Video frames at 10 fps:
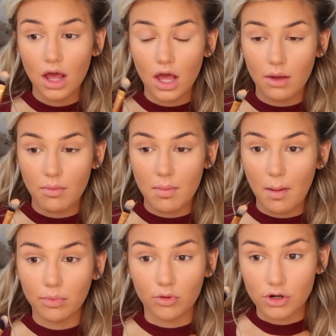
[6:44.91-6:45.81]

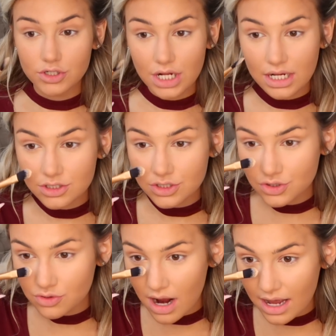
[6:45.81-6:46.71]
my brush, and I
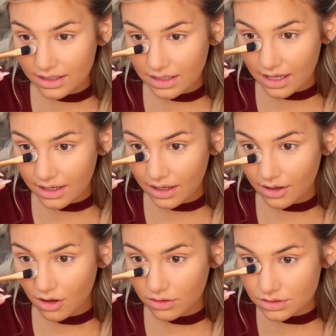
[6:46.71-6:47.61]
just try and
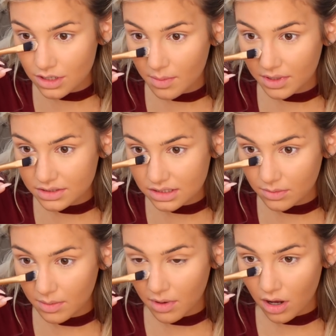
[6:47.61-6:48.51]
like contour my nose a
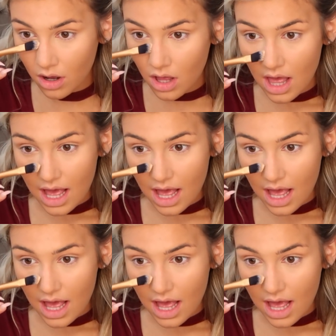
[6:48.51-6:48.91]
little bit more.